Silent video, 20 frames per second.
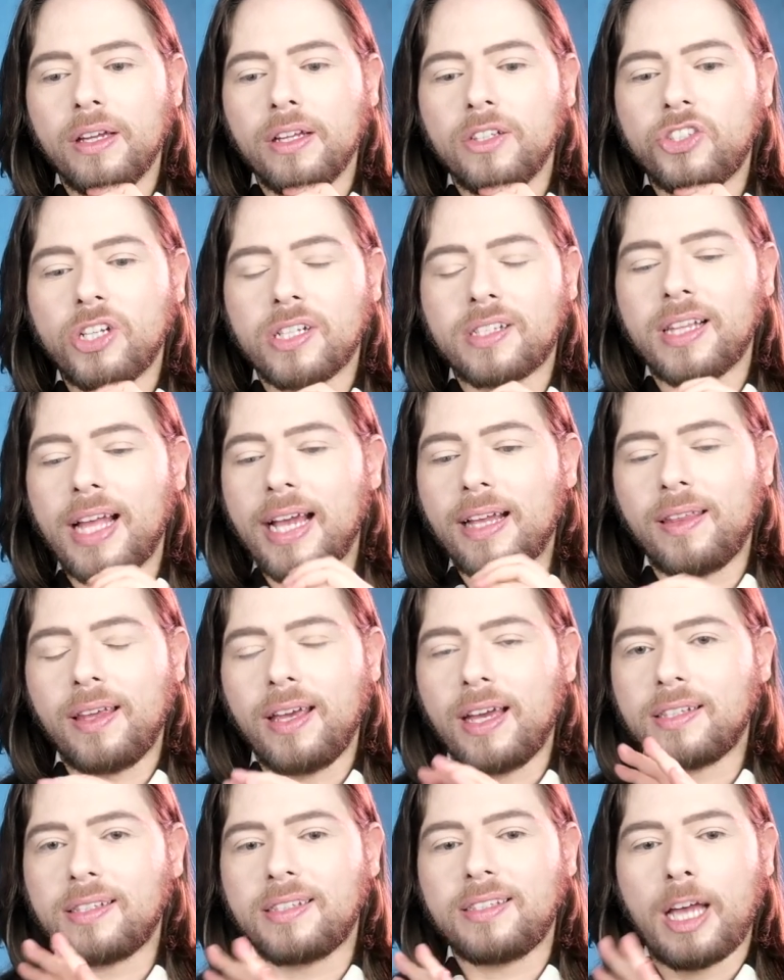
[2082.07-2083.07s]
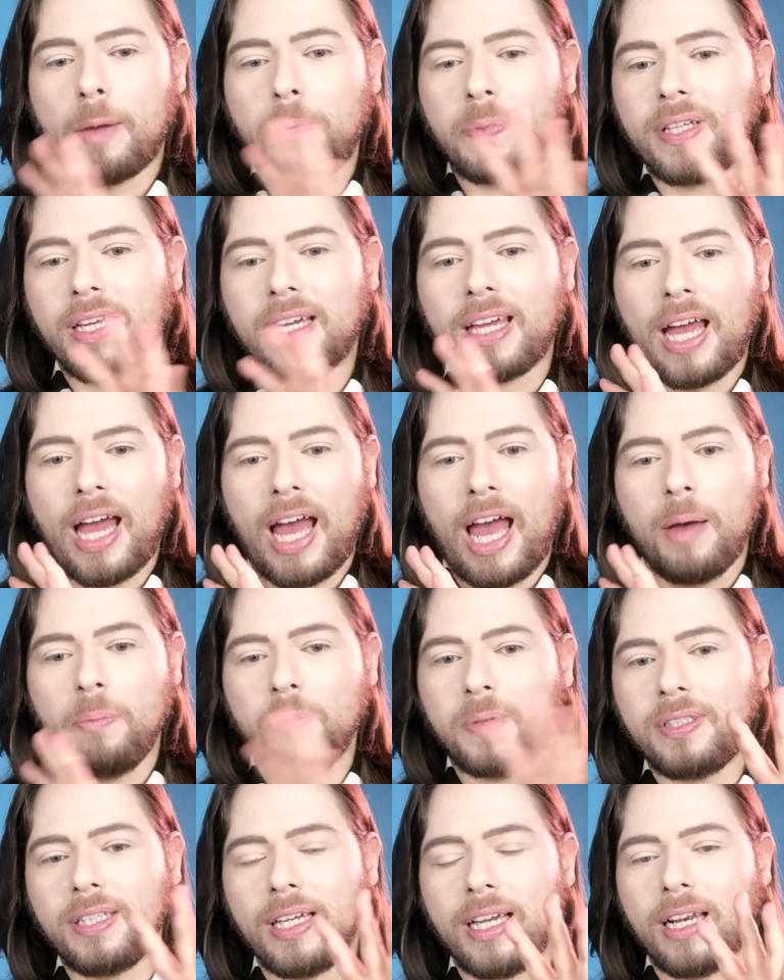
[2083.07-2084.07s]
Just like the aseptic,
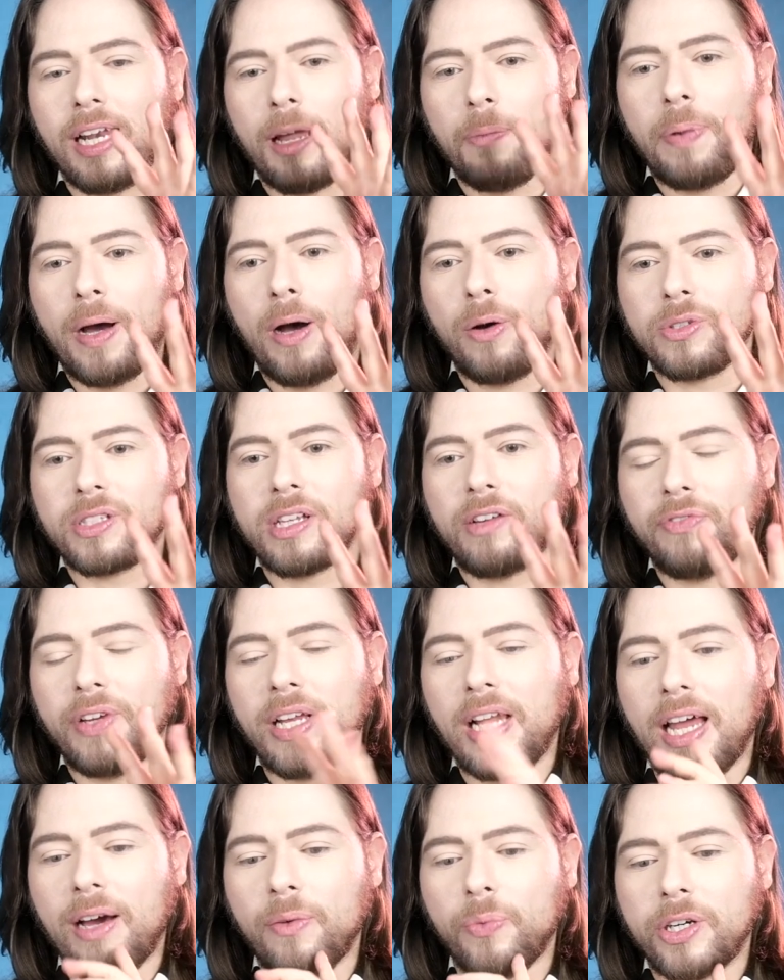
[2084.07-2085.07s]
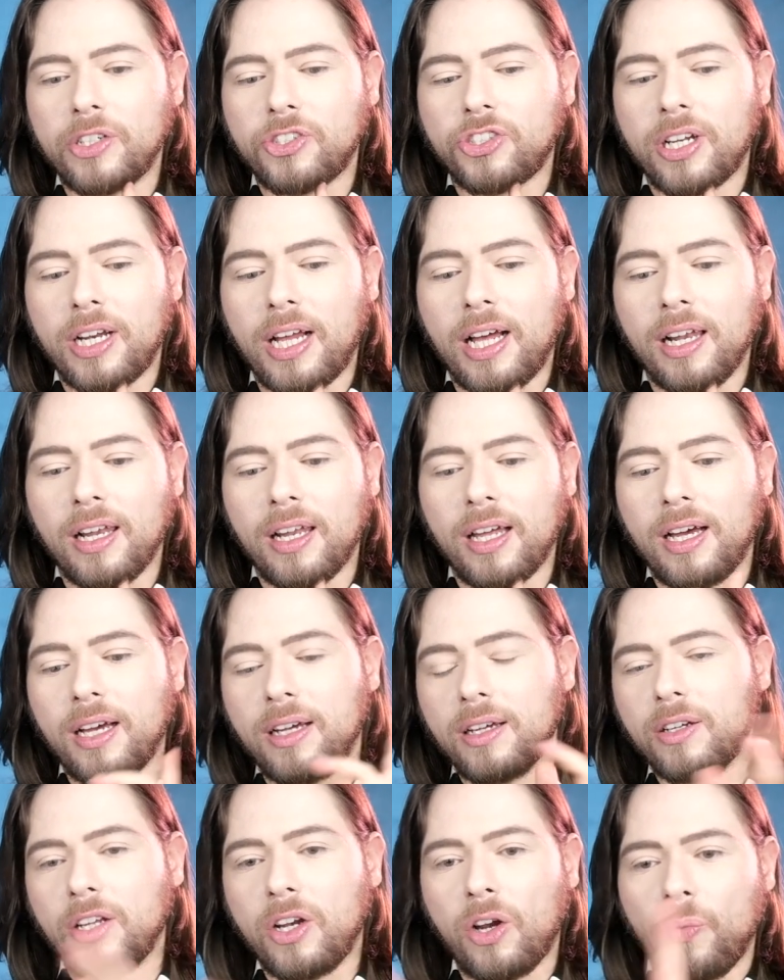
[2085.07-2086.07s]
empty La Pausa villa where Chanel,
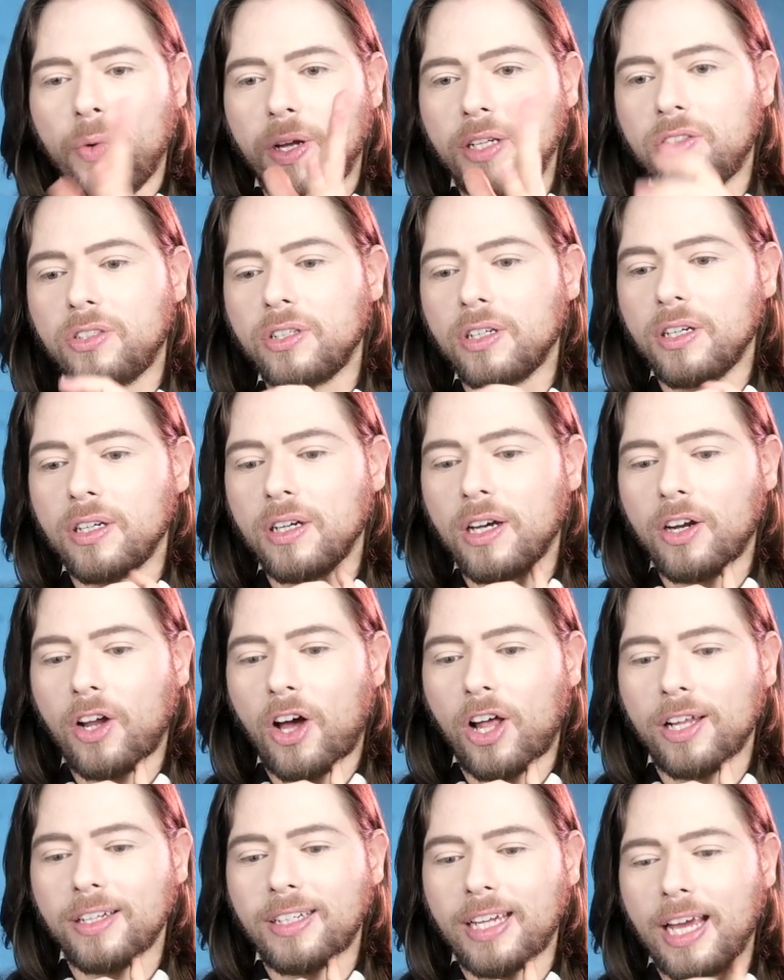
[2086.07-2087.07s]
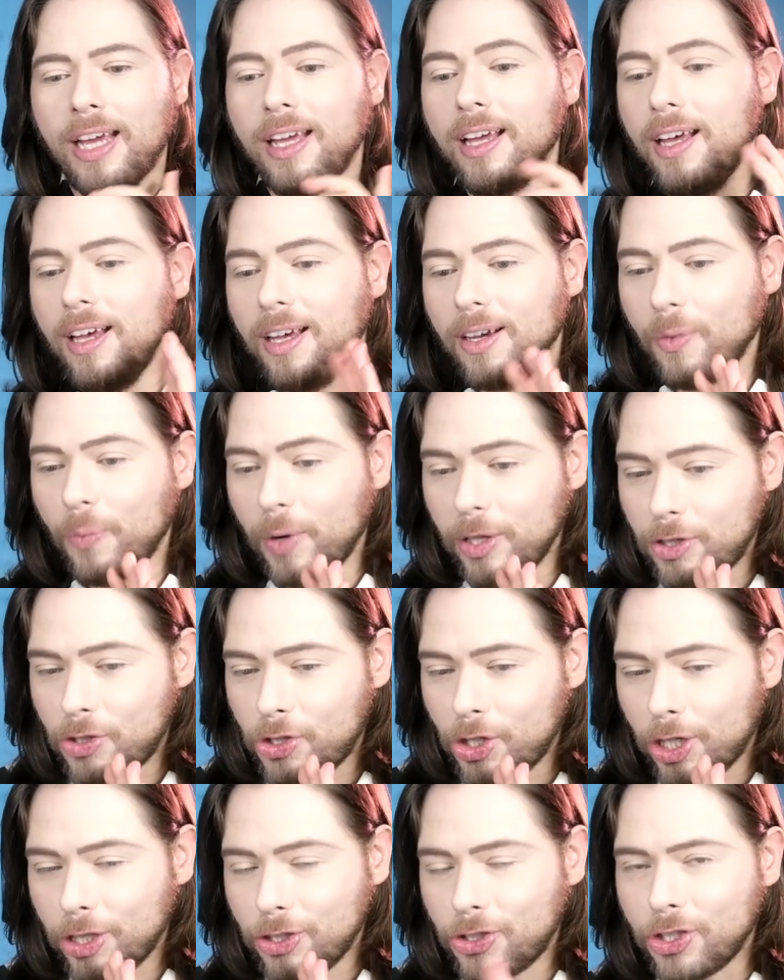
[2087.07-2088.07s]
went on holiday with
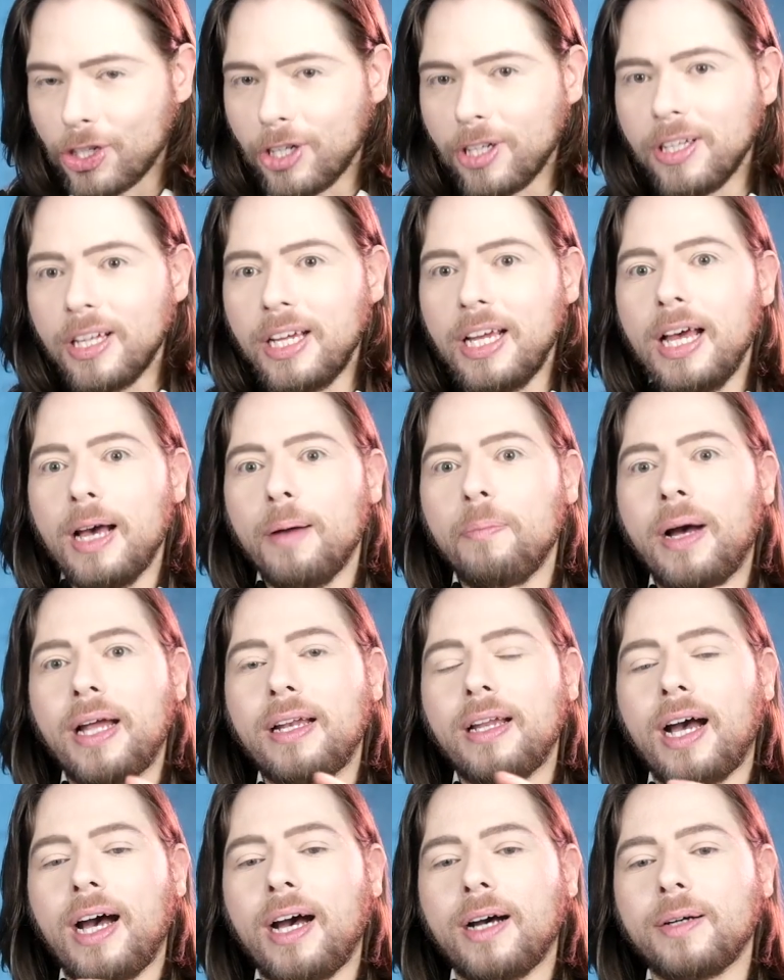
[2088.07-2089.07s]
Churchill. But